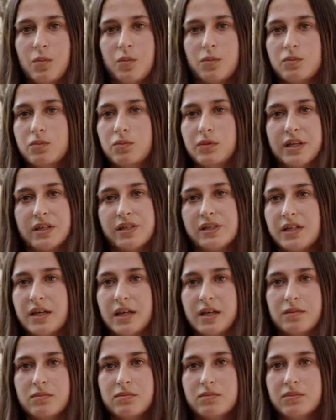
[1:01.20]
and we
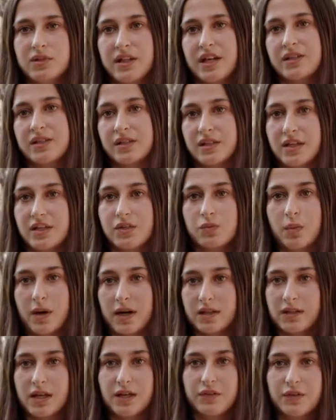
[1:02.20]
see less and less
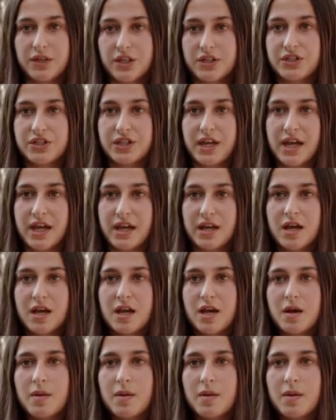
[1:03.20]
wildlife each day